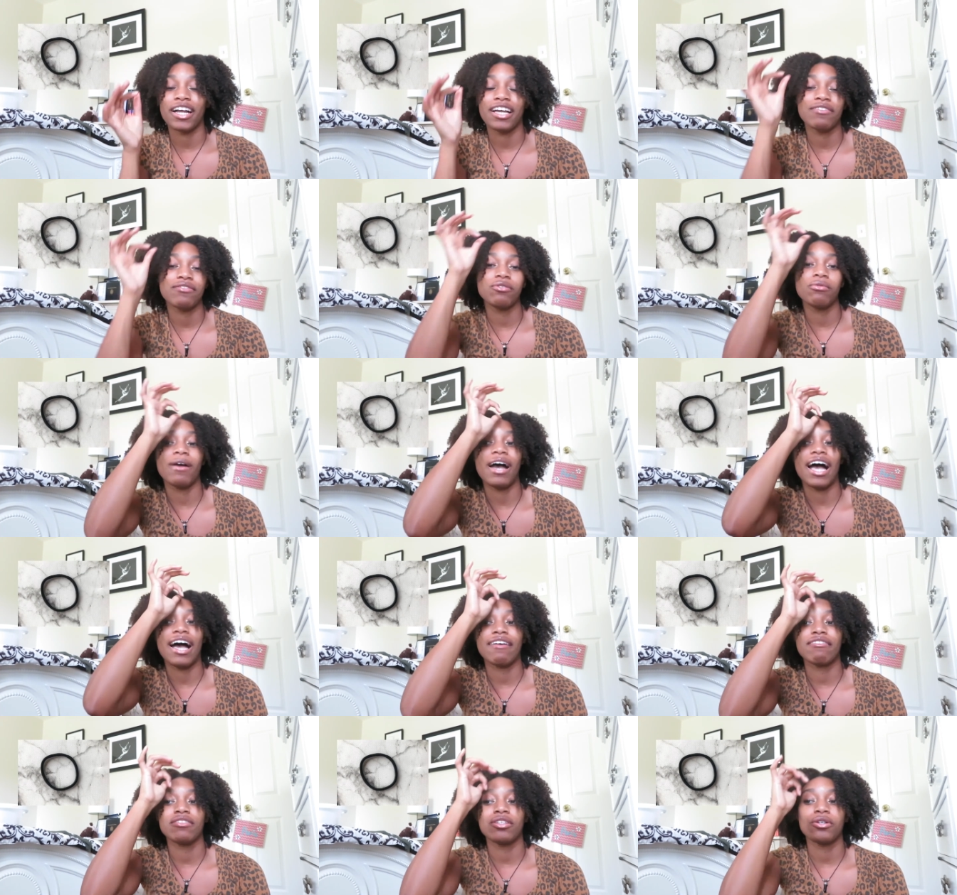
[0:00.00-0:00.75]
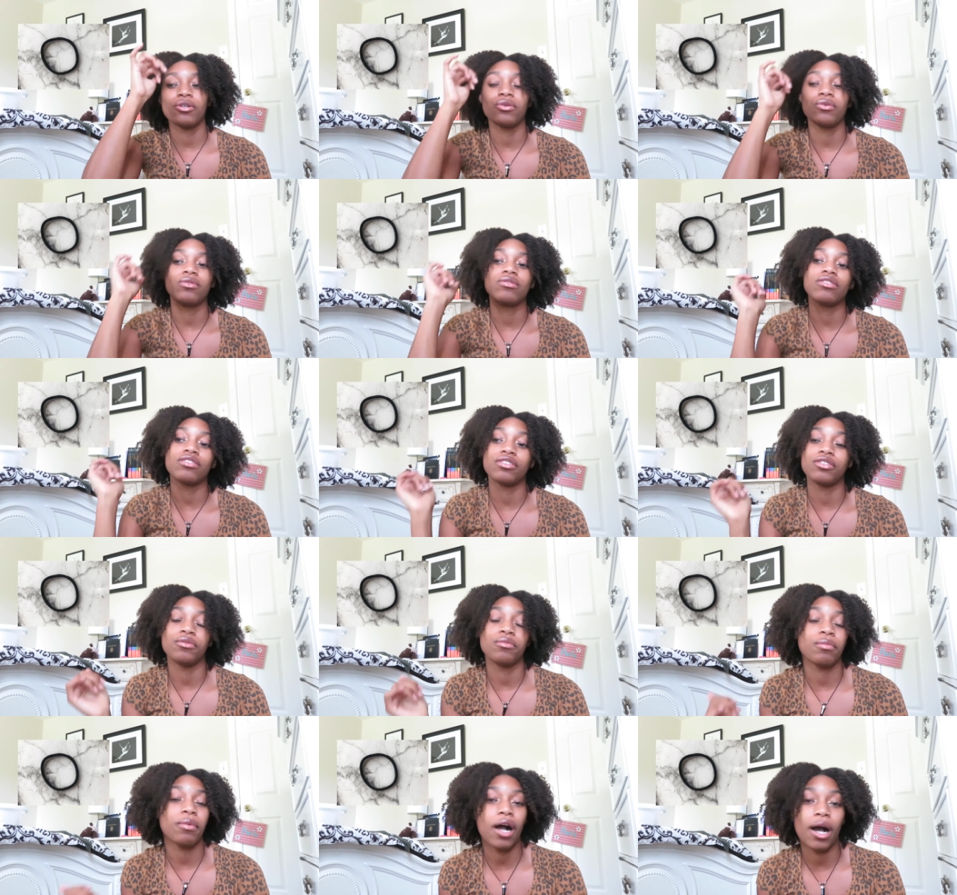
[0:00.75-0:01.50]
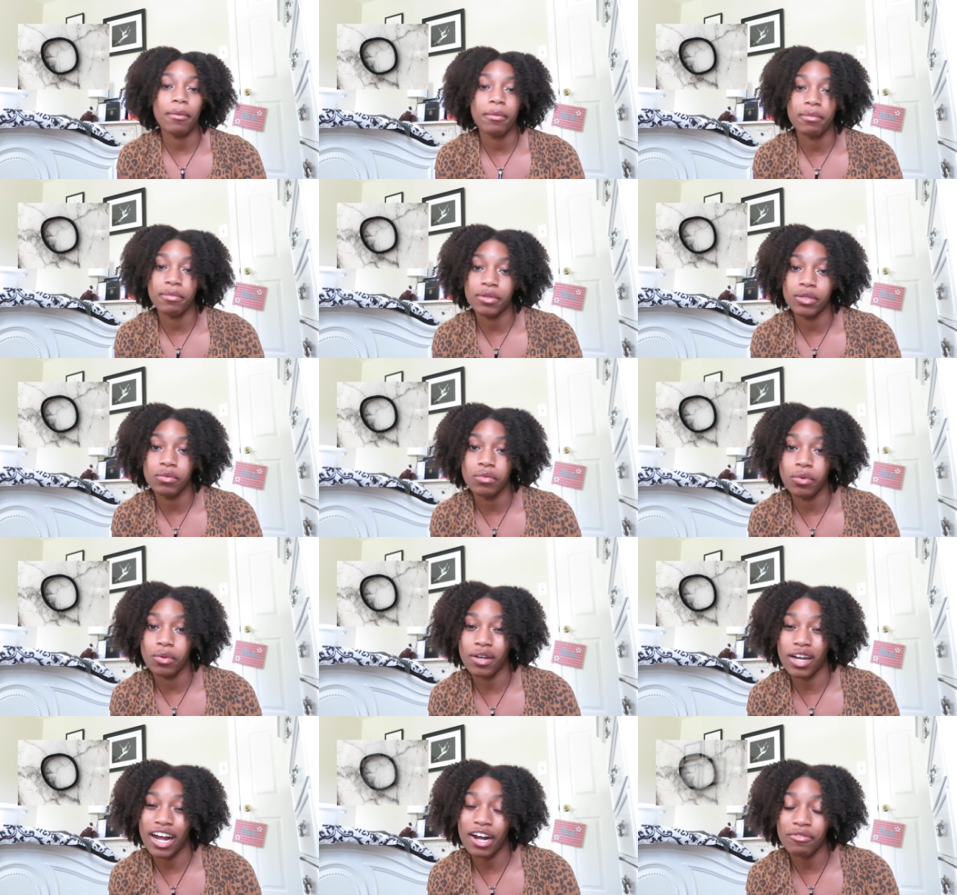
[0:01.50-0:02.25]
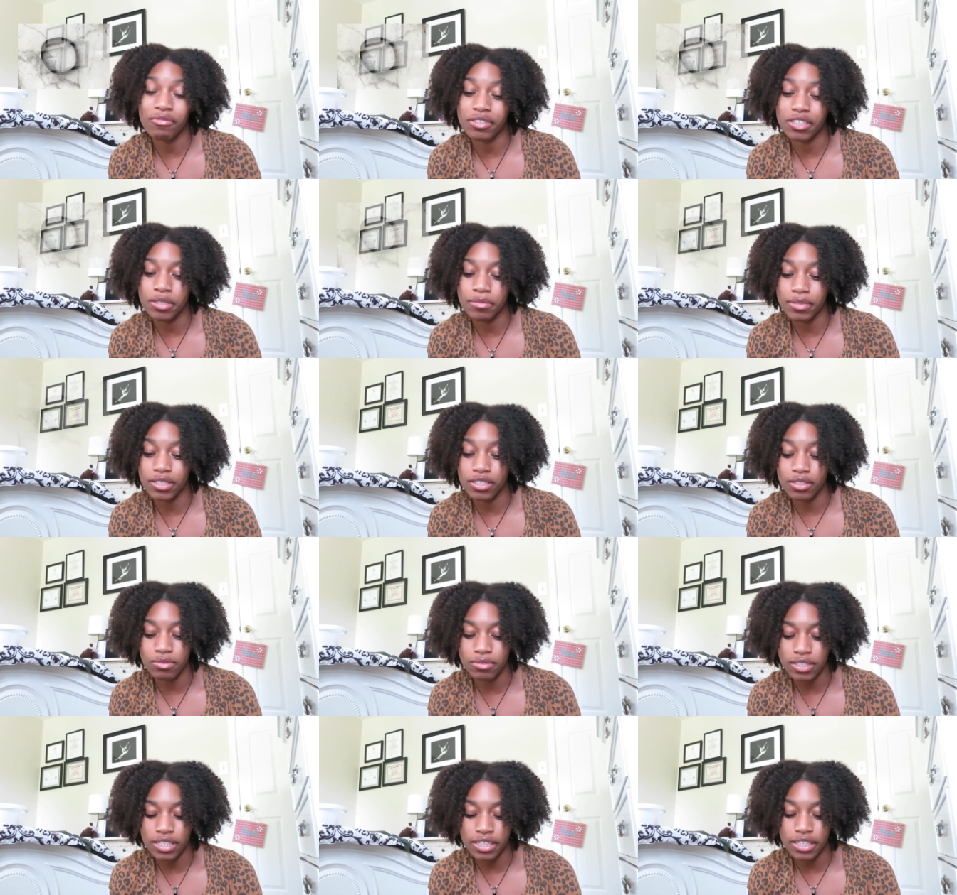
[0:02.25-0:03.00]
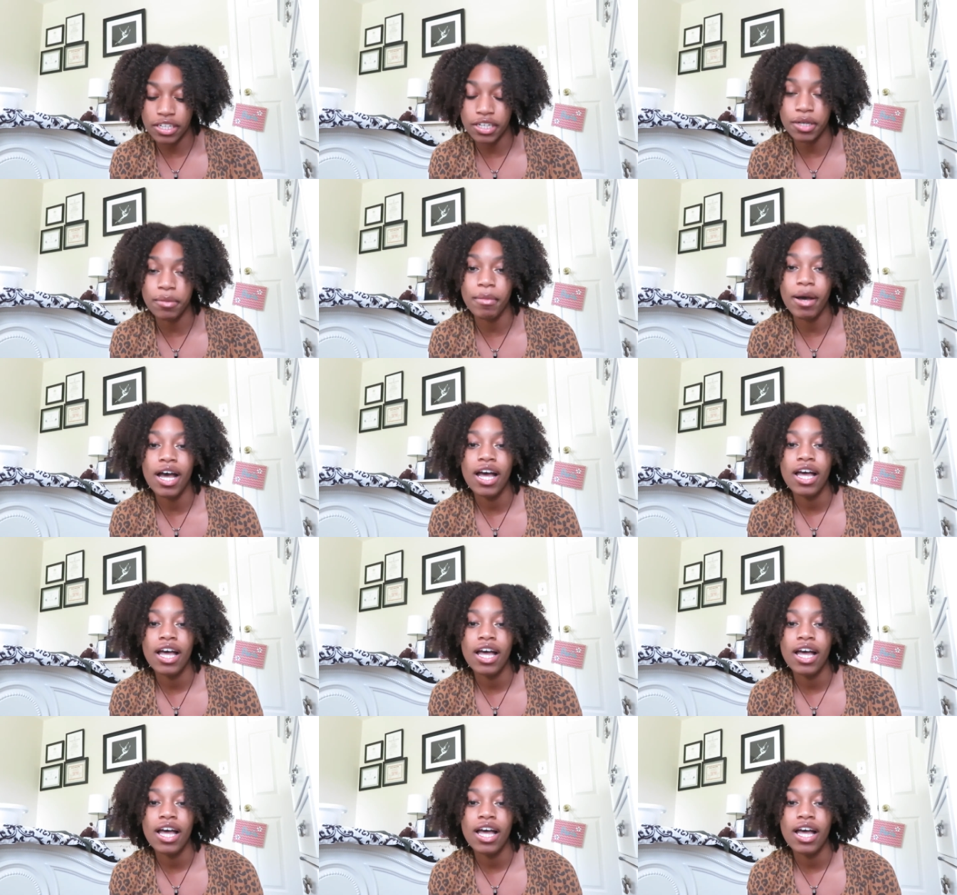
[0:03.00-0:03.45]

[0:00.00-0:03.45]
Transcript: If you have those, you probably will not really be using them.